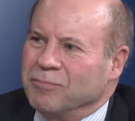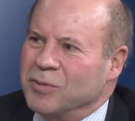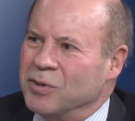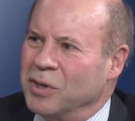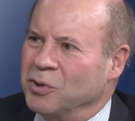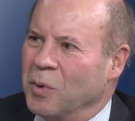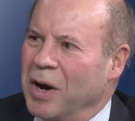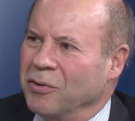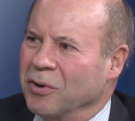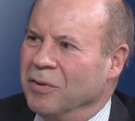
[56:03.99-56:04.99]

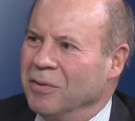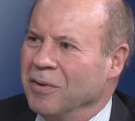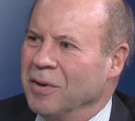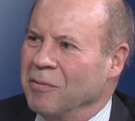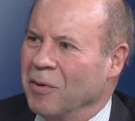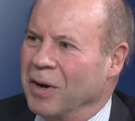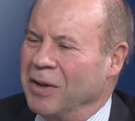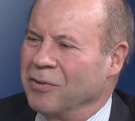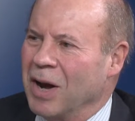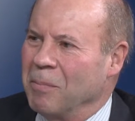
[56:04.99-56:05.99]
situation for an
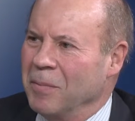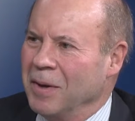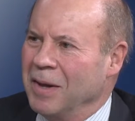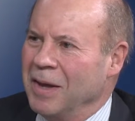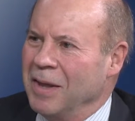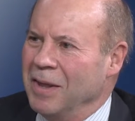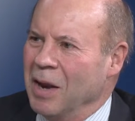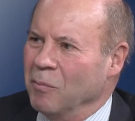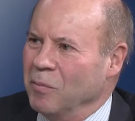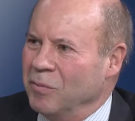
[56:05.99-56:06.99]
ESOP,
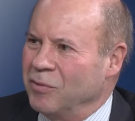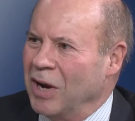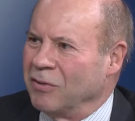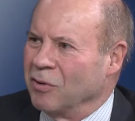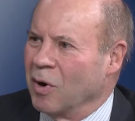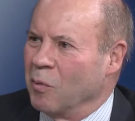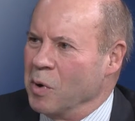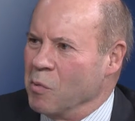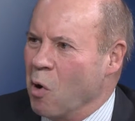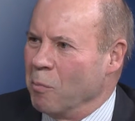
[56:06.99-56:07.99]
then chances are
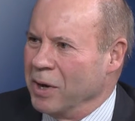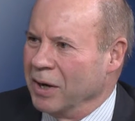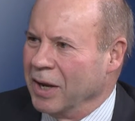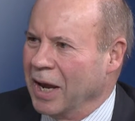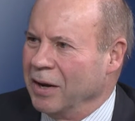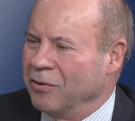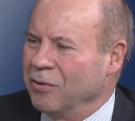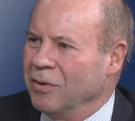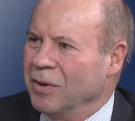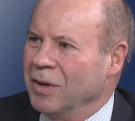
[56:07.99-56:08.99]
we won't be
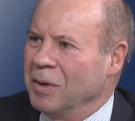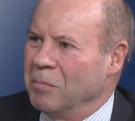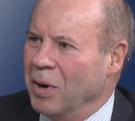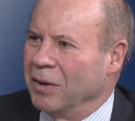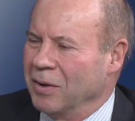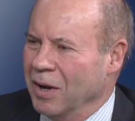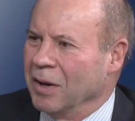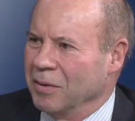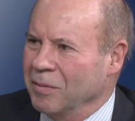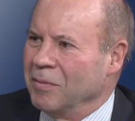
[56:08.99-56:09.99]
engaged. But
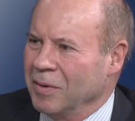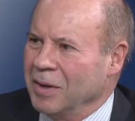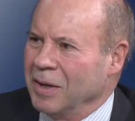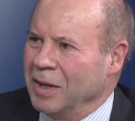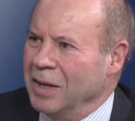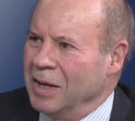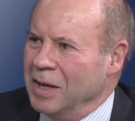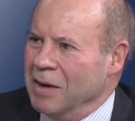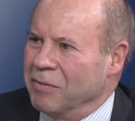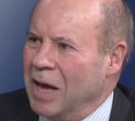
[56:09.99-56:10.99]

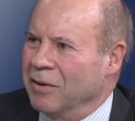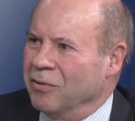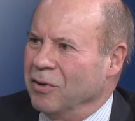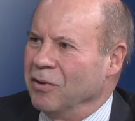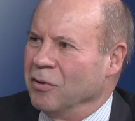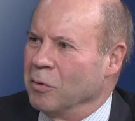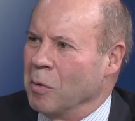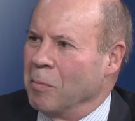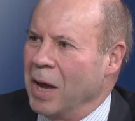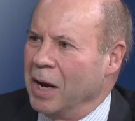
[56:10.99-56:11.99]
if that decision has
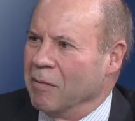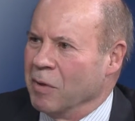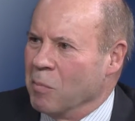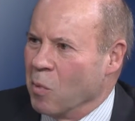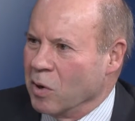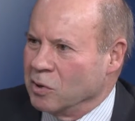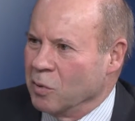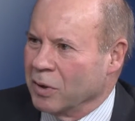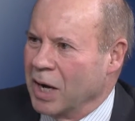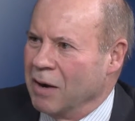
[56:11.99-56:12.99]
been made, if the board's
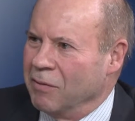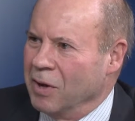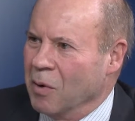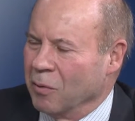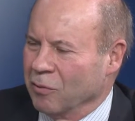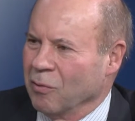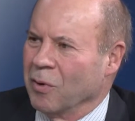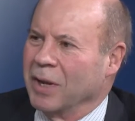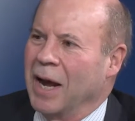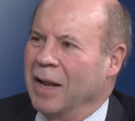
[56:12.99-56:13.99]
looked at it, if the owners
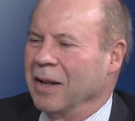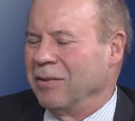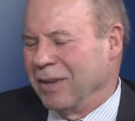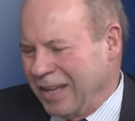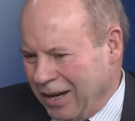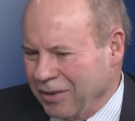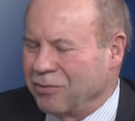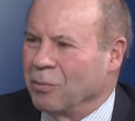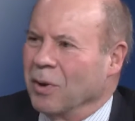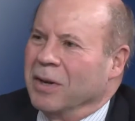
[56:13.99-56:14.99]
looked at it and they say, yeah,
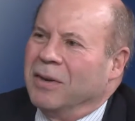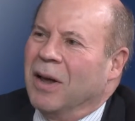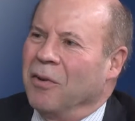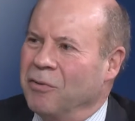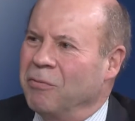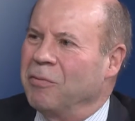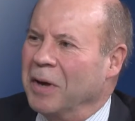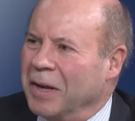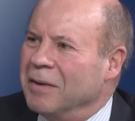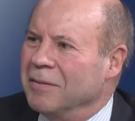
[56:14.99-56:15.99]
this really does
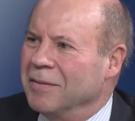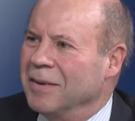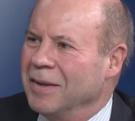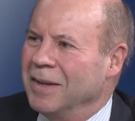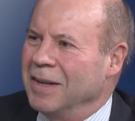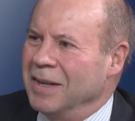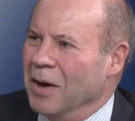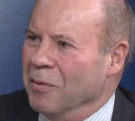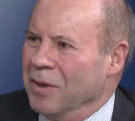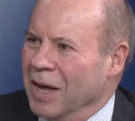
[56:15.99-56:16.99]
fit, you
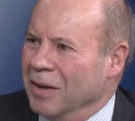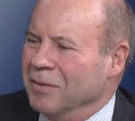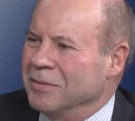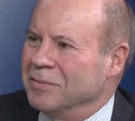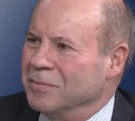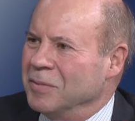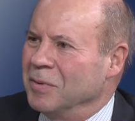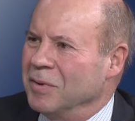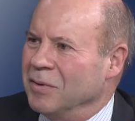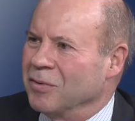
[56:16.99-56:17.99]
know, then
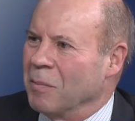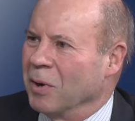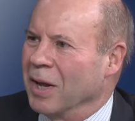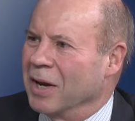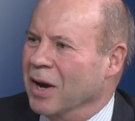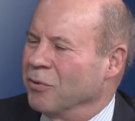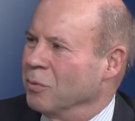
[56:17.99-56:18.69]
someone like us